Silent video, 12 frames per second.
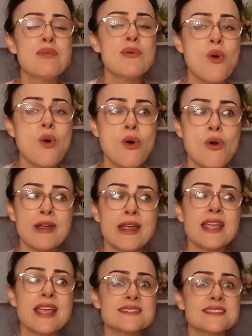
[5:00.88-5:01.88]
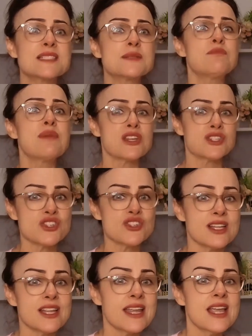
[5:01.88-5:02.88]
boring,
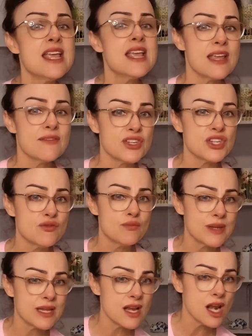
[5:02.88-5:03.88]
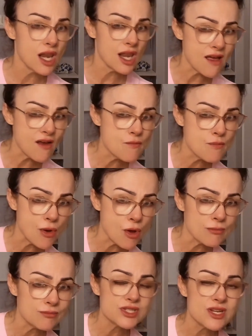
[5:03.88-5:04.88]
especially if you've been love
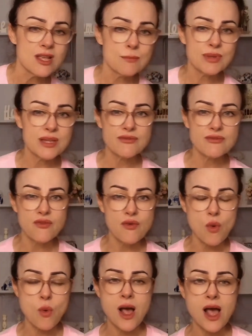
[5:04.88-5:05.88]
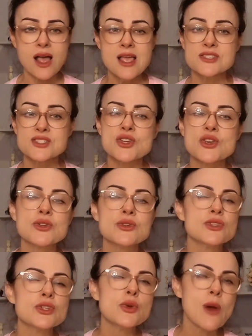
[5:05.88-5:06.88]
bombed before. So
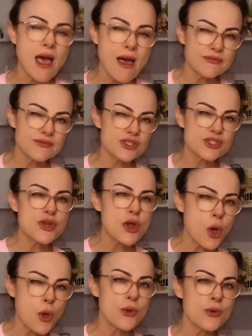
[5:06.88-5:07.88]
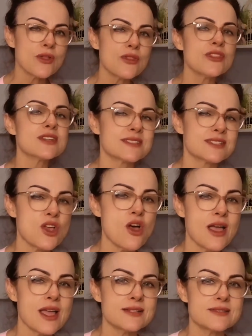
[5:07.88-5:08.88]
you have to know the
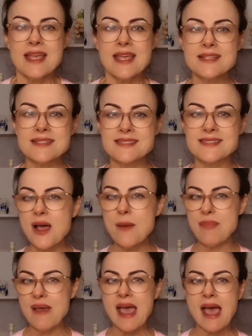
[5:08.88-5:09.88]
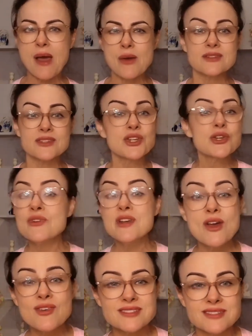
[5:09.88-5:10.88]
signs. It's about
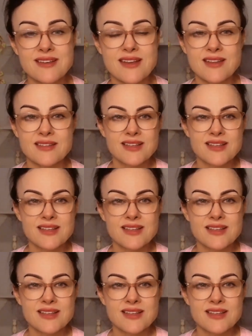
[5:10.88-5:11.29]
curiosity,